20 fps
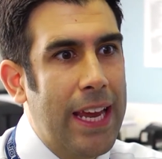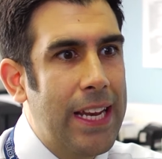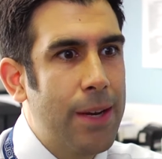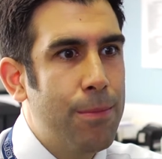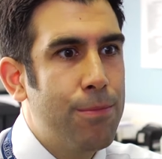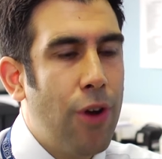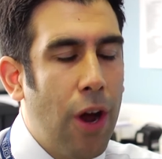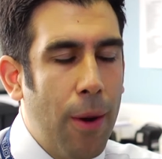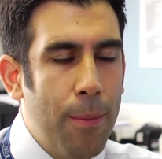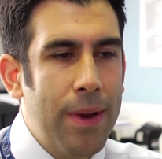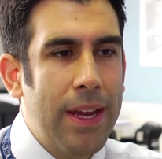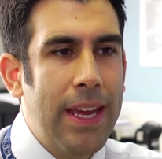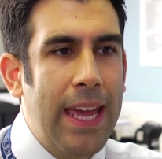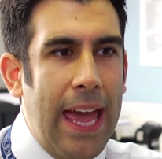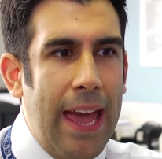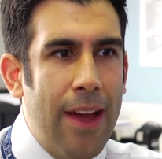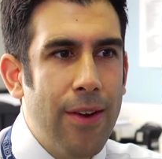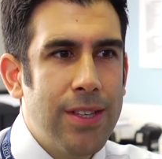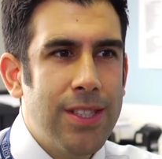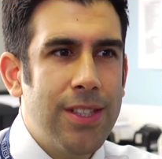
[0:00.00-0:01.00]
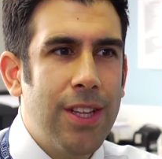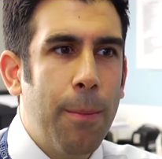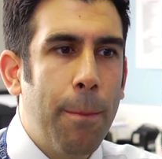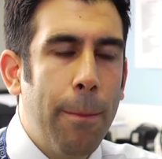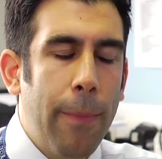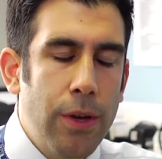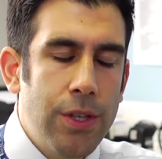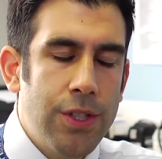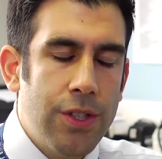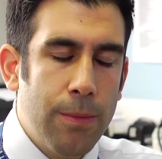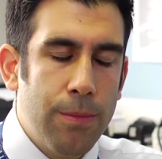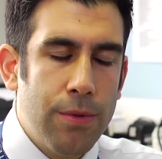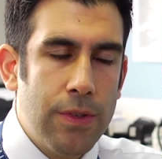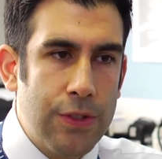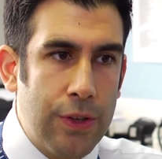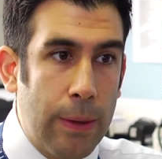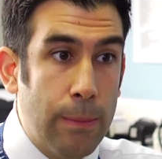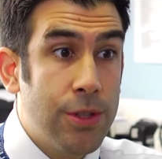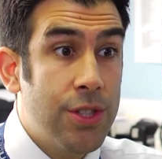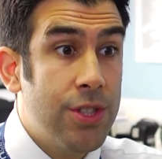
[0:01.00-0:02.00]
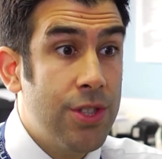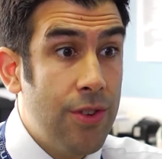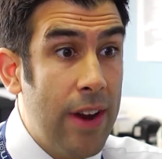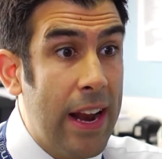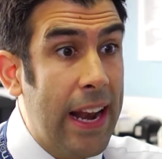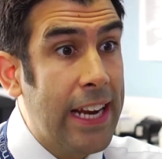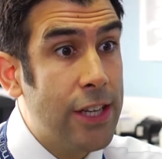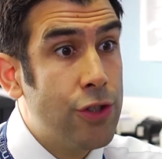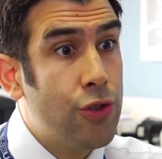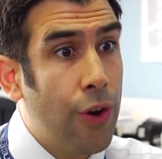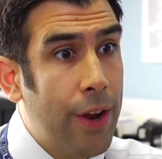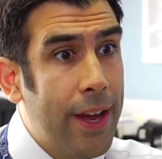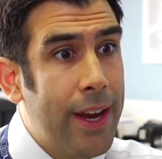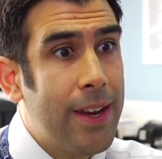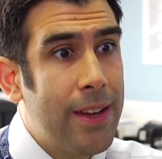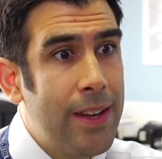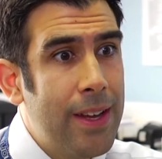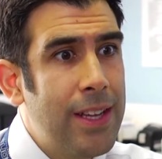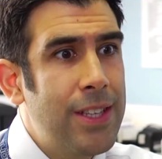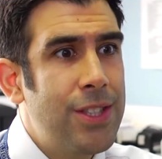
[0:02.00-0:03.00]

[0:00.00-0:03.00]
in primary care is that most of the prescriptions are electronic,